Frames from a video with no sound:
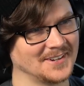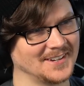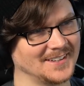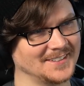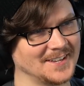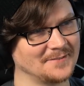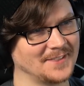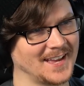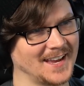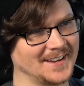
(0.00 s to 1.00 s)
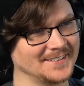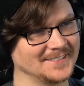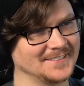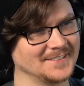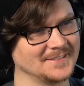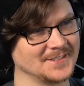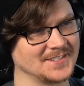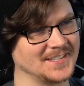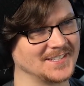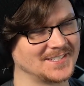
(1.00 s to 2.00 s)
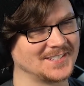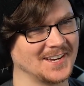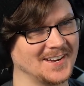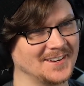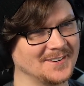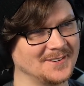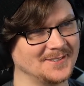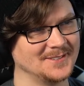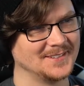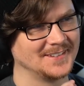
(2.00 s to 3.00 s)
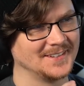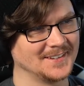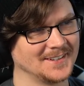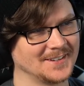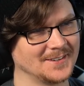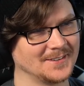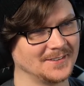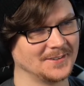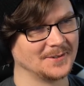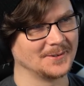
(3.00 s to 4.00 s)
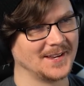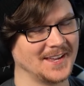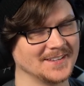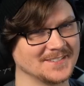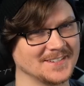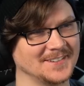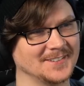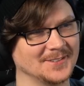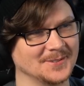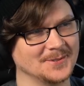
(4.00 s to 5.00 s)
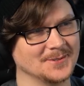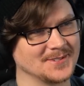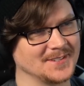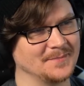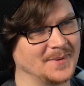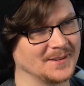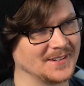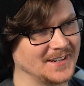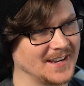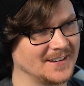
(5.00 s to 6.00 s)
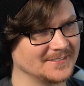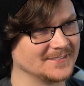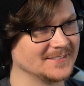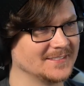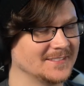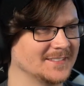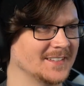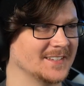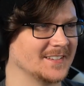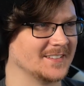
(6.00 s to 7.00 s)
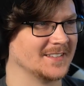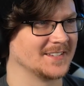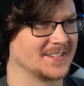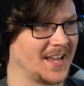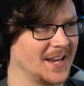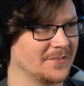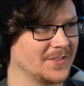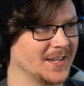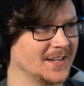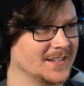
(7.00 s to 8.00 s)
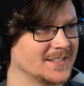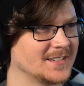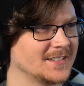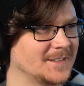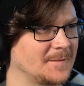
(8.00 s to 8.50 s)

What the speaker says: I love that. Just these subtle little hints and clues to building out the state of things.